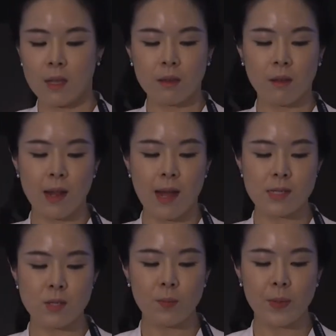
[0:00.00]
The
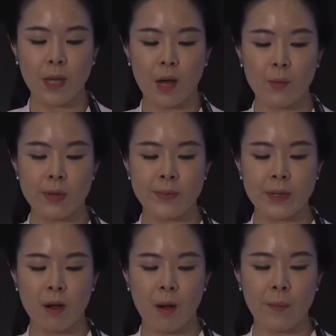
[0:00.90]
last topic I will
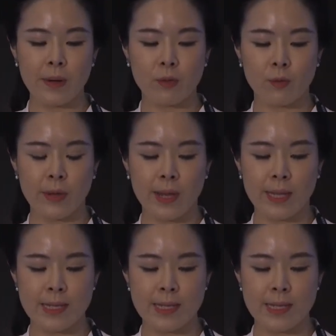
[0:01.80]
be covering today